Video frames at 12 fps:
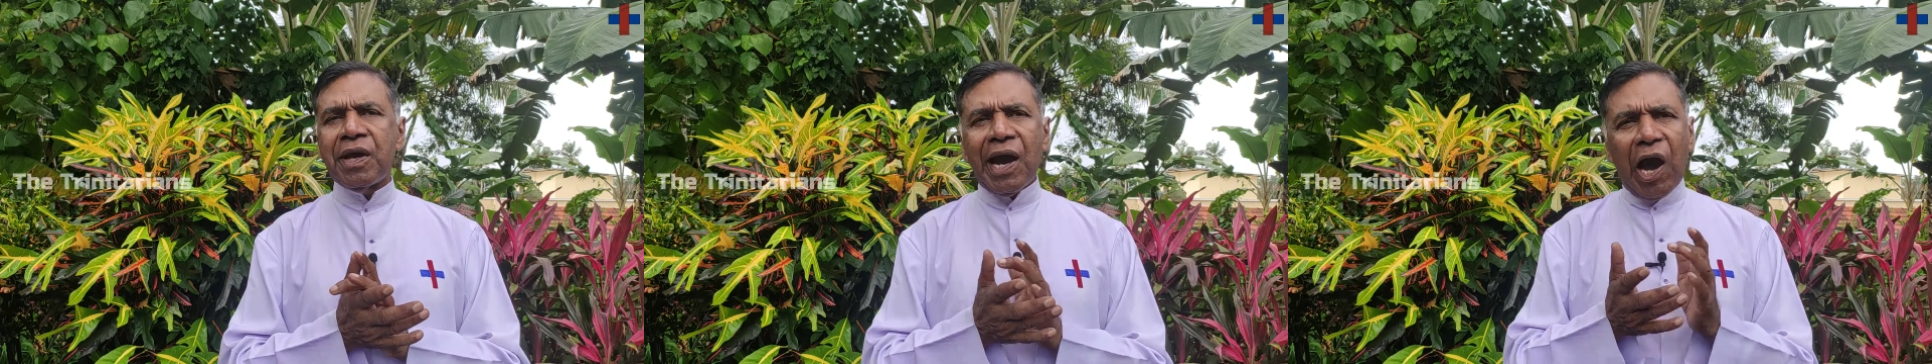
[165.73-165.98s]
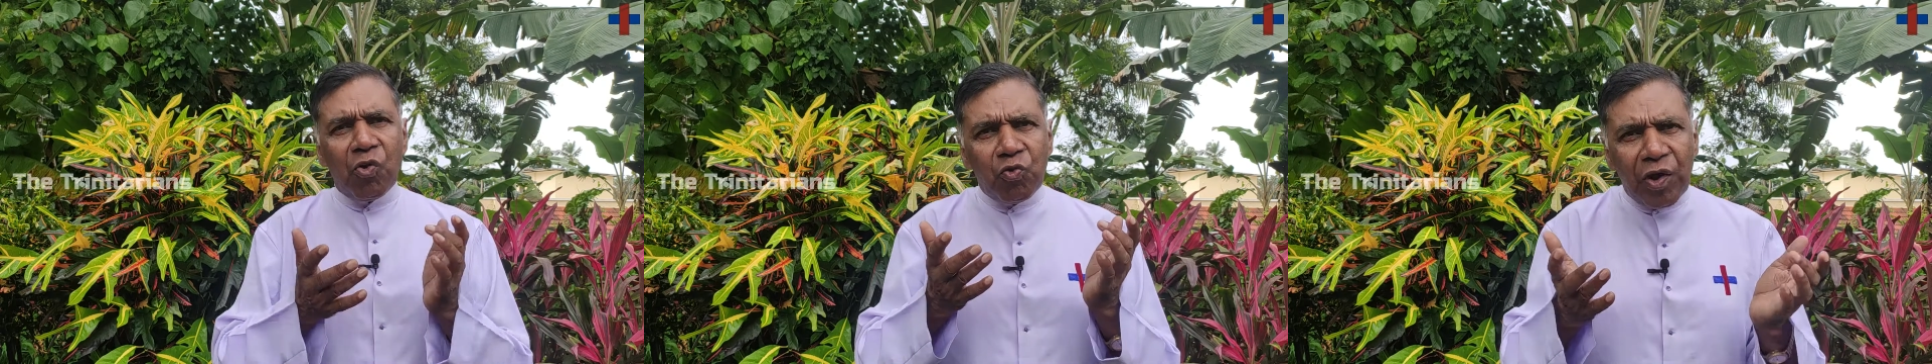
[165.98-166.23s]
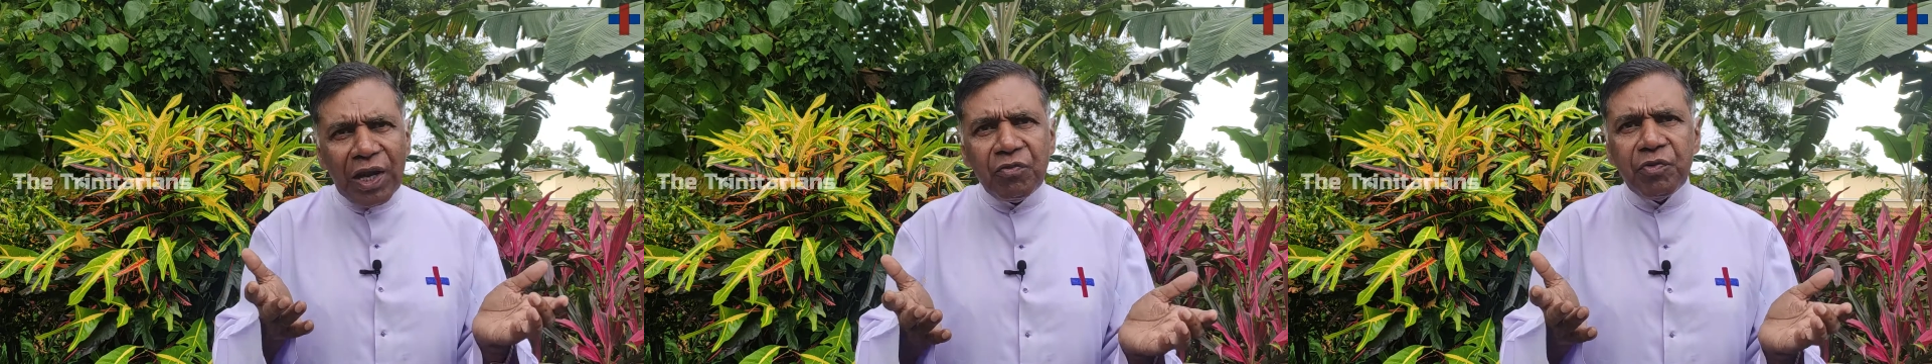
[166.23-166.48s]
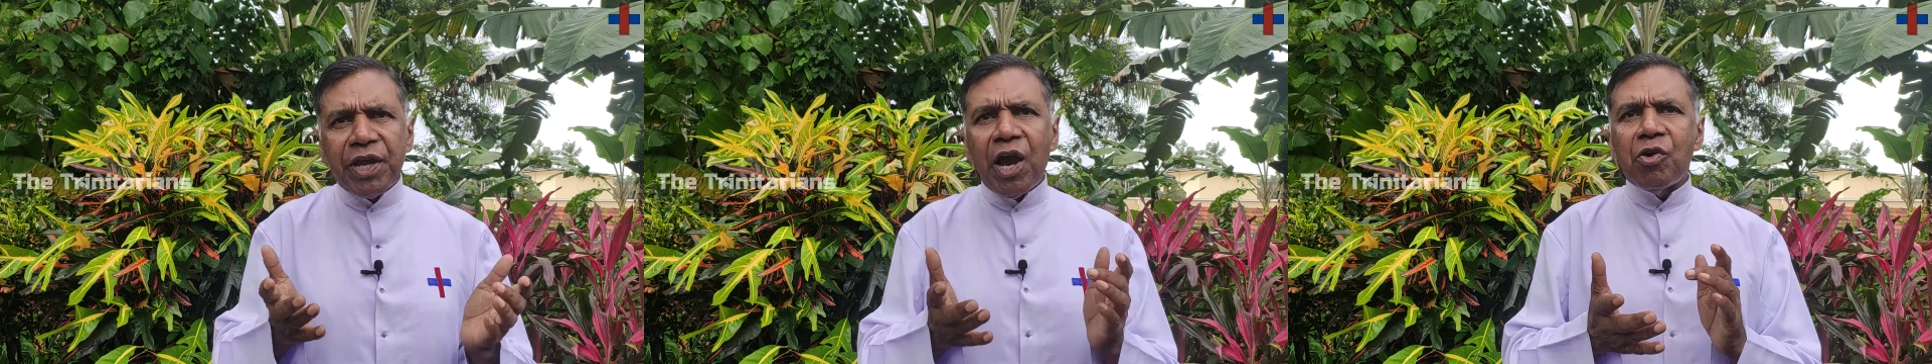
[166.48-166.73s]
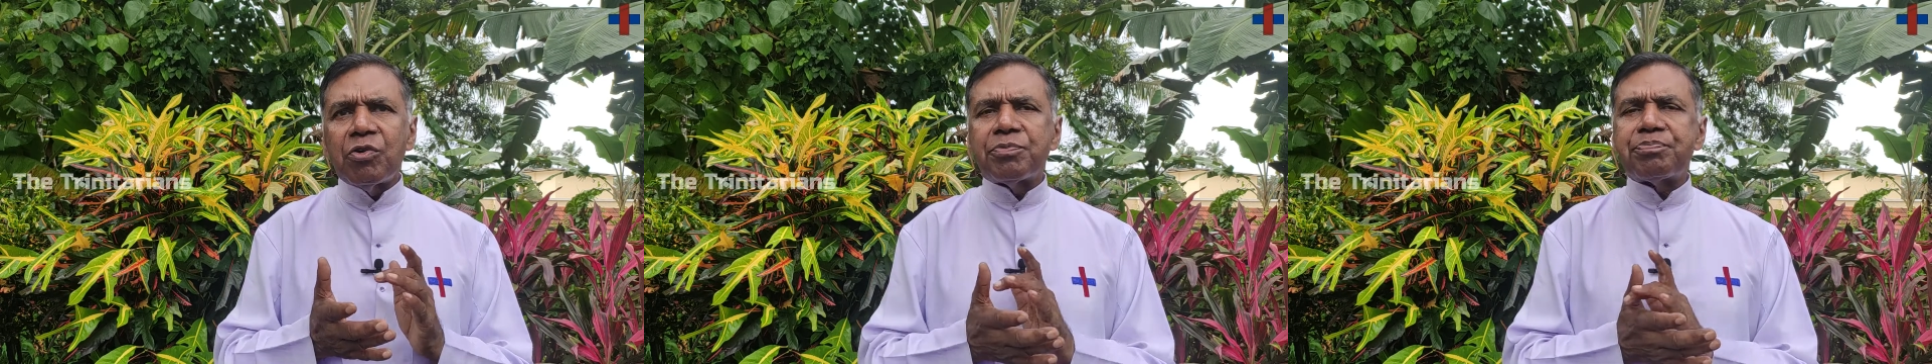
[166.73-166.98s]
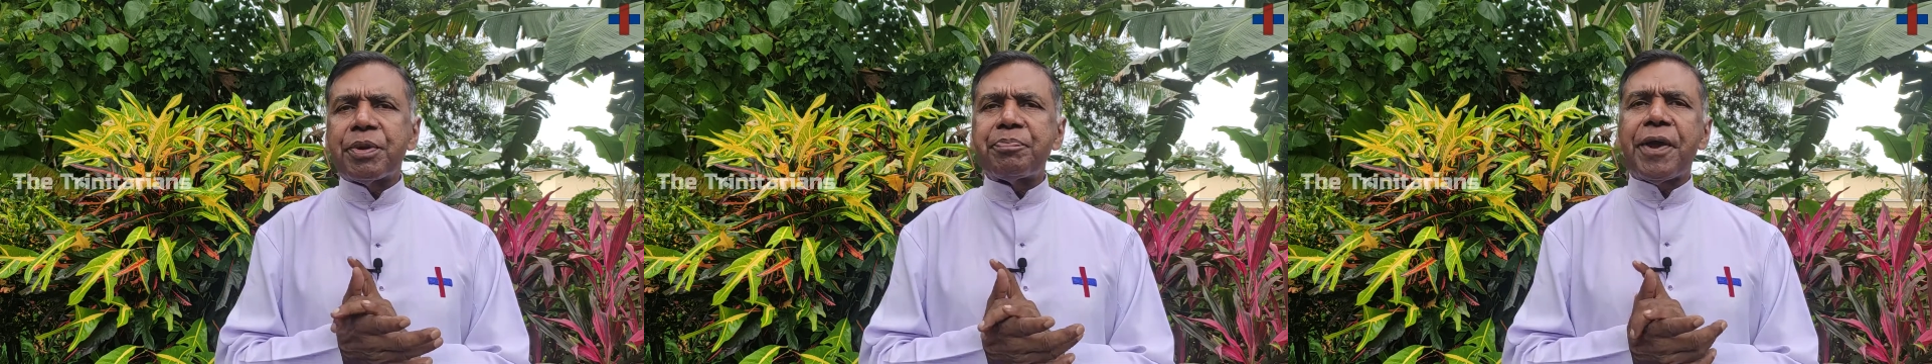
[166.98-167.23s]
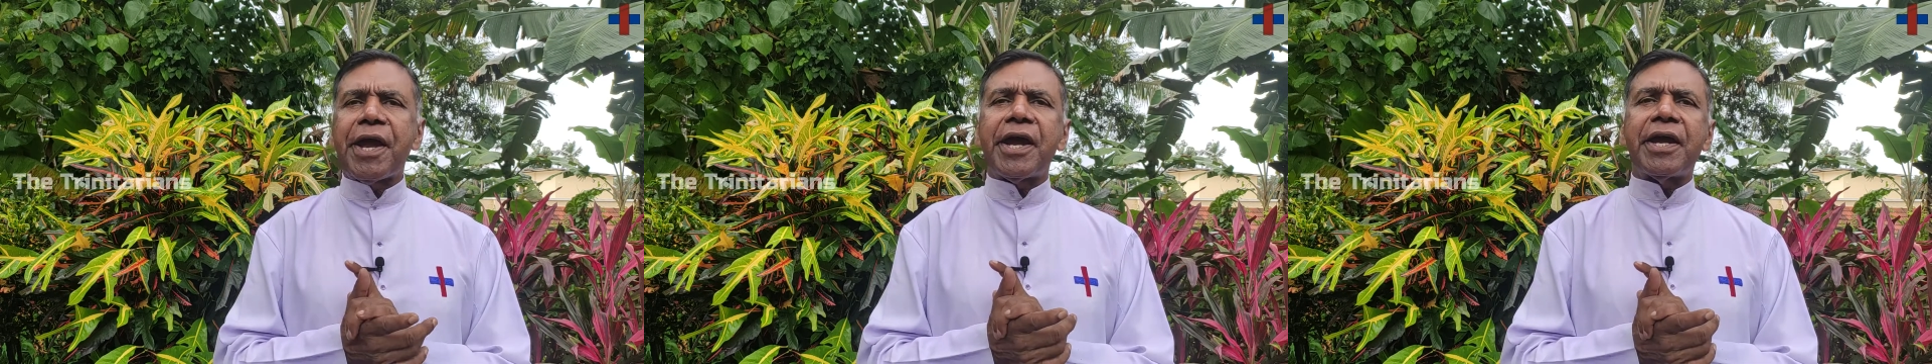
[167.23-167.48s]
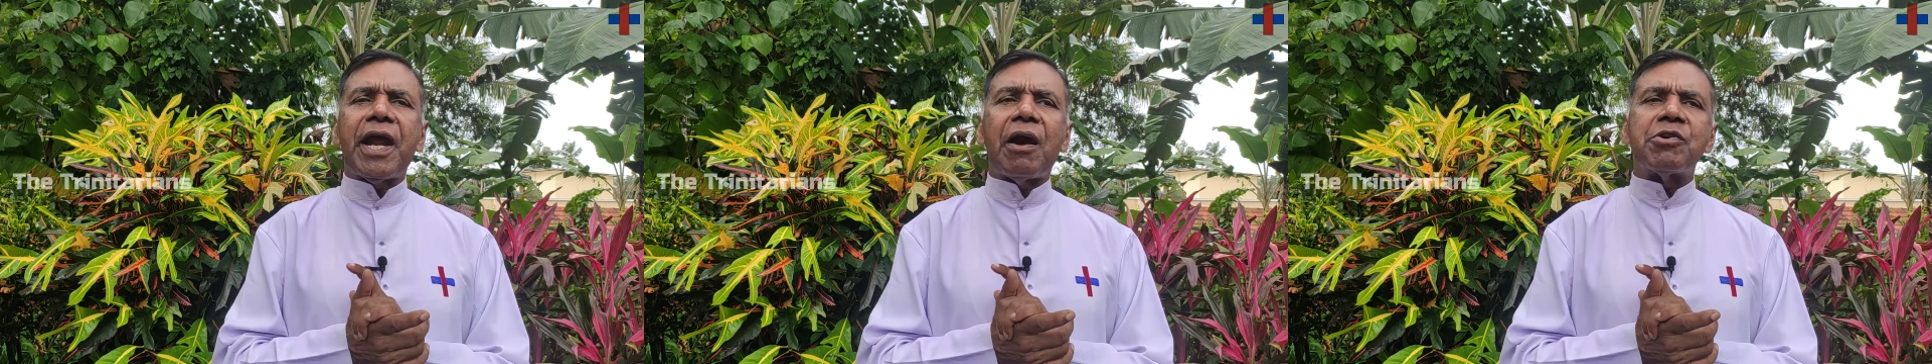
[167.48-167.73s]
How well we have
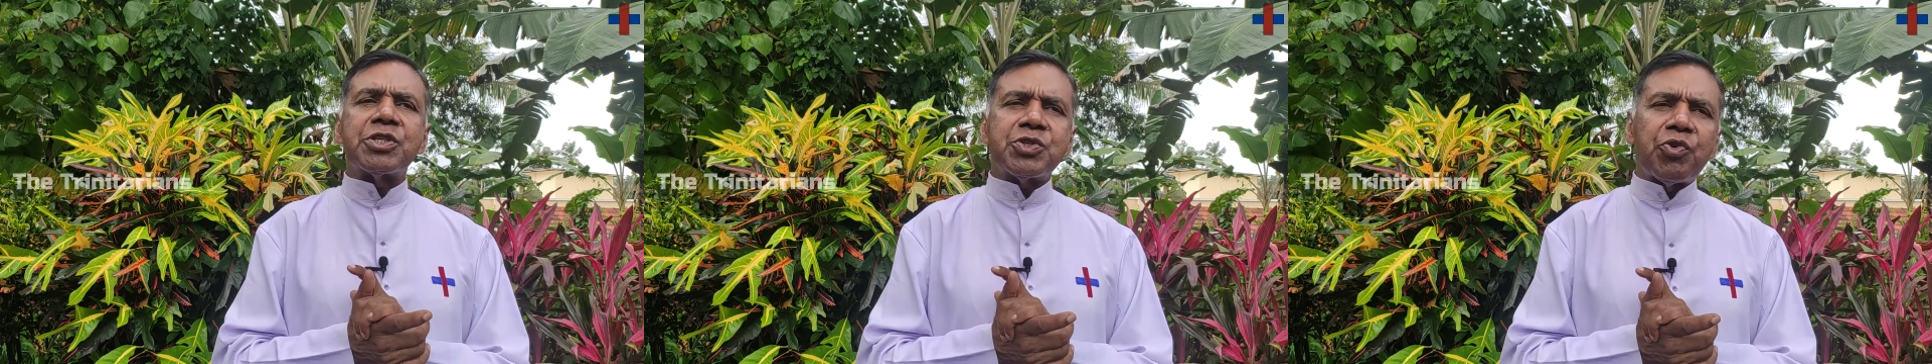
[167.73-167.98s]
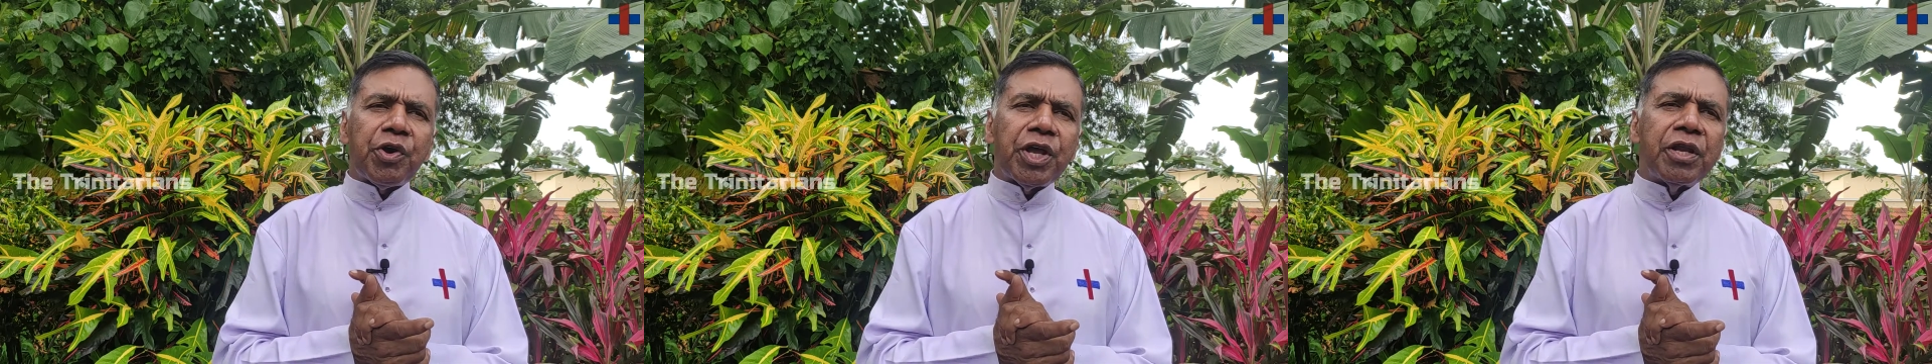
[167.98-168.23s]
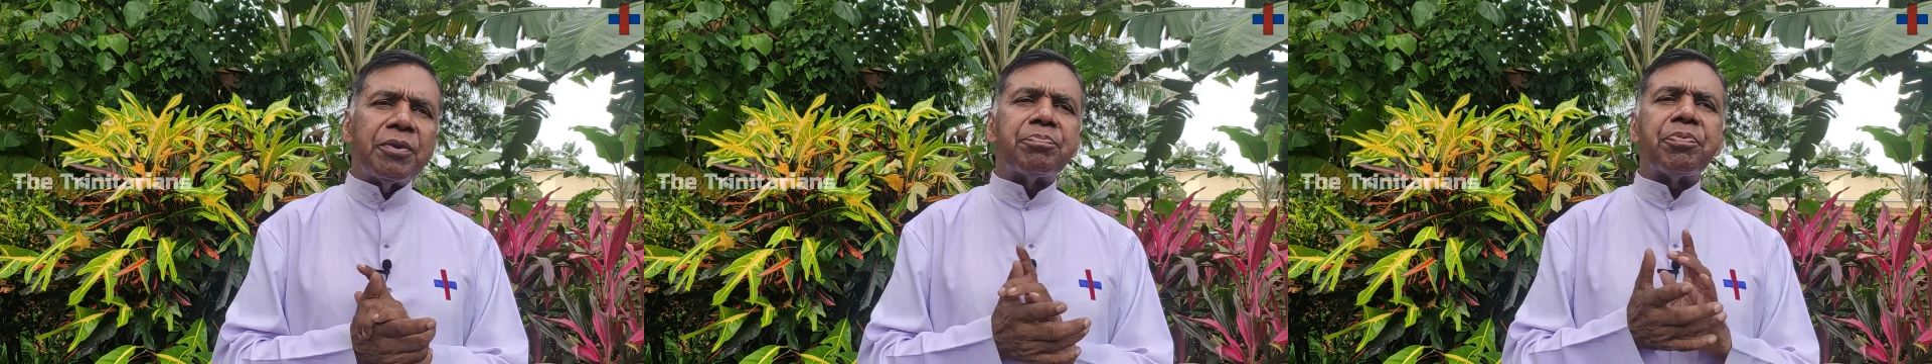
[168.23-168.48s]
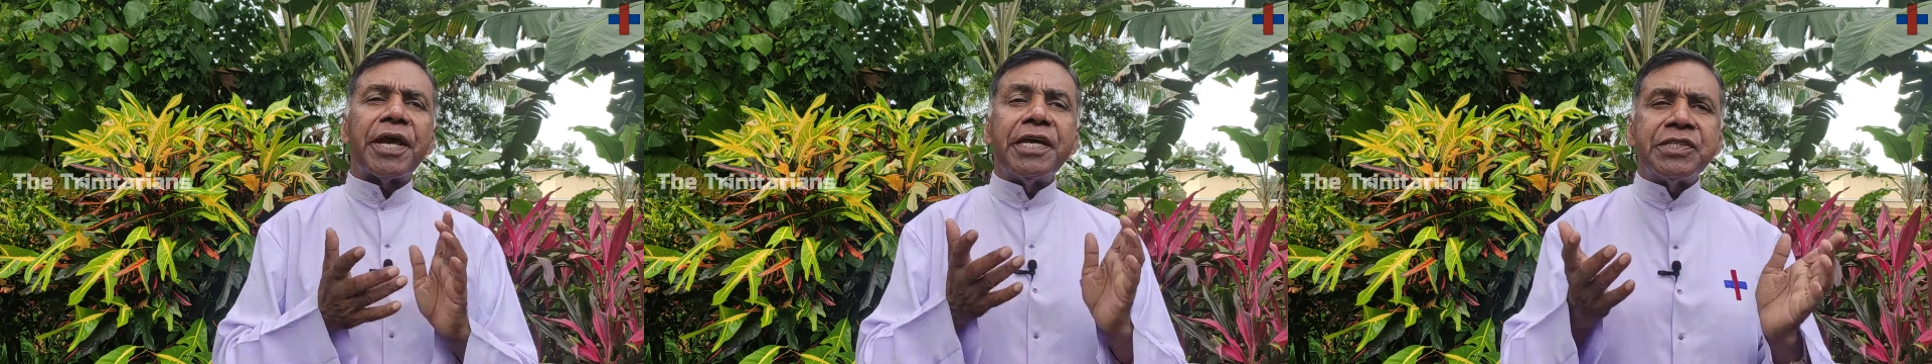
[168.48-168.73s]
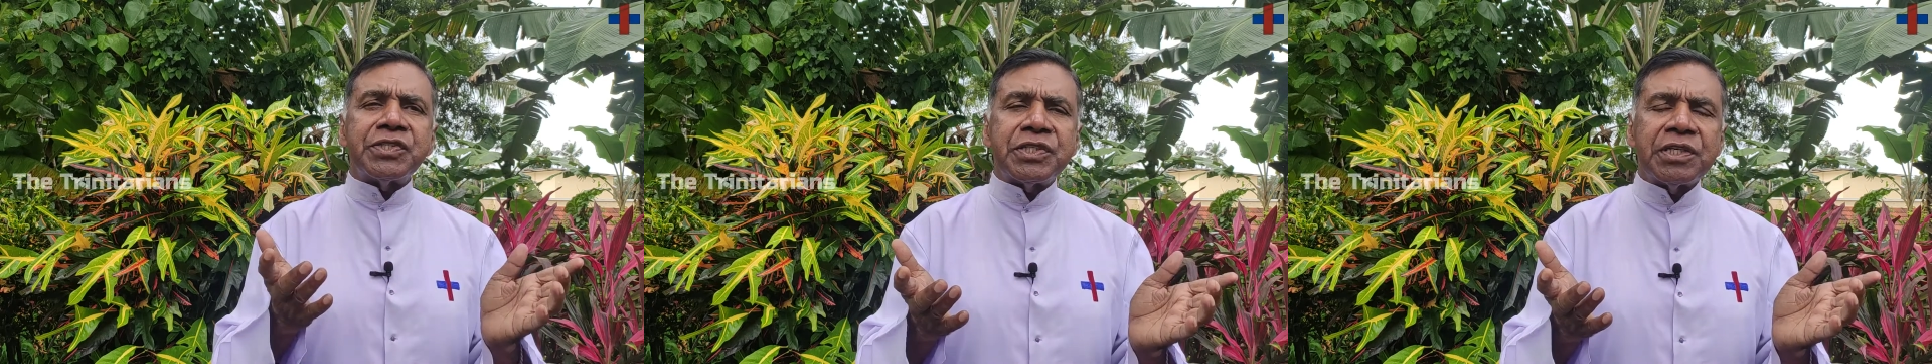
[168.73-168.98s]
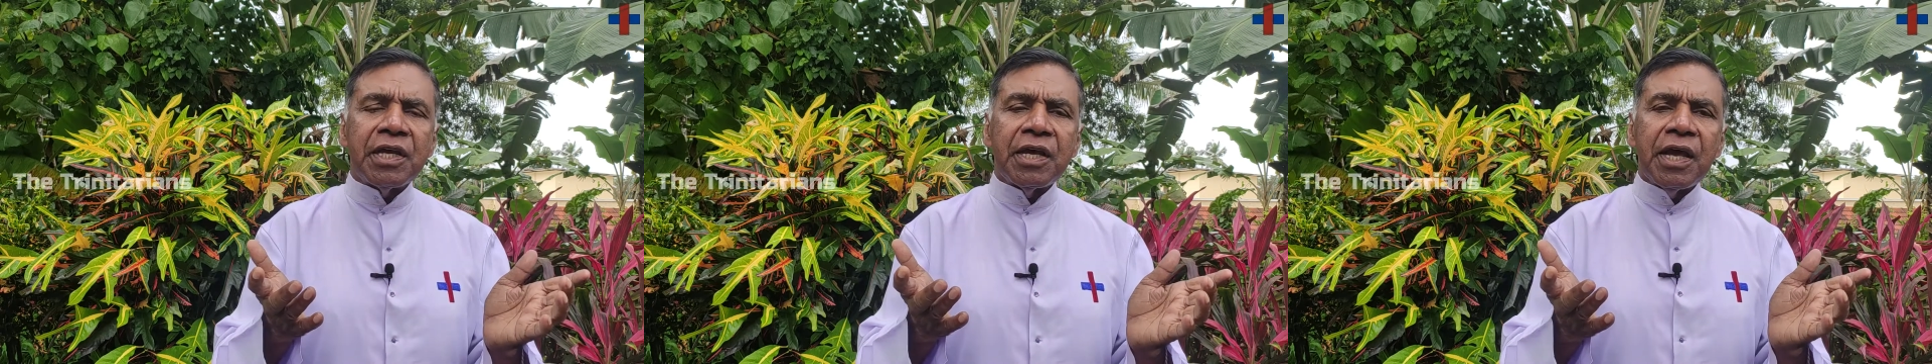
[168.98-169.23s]
prepared our soil plays